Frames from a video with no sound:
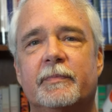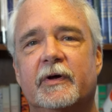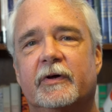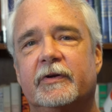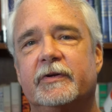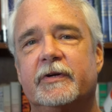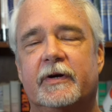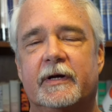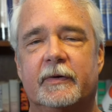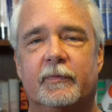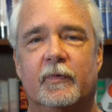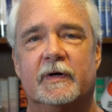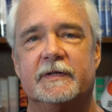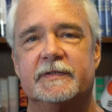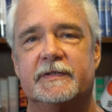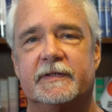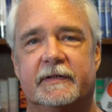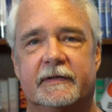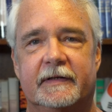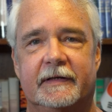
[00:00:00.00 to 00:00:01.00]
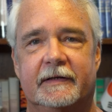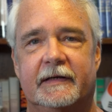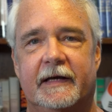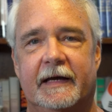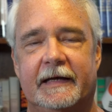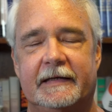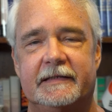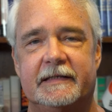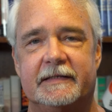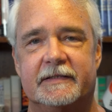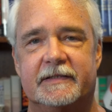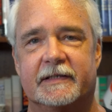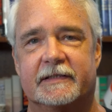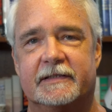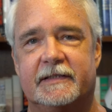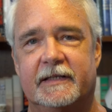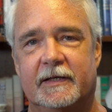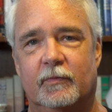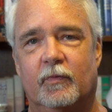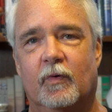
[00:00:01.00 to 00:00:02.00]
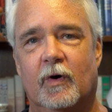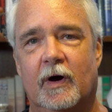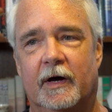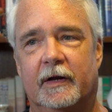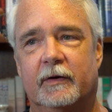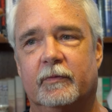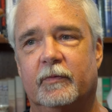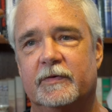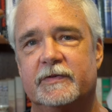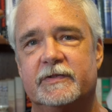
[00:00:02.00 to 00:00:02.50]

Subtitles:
military was in 1861,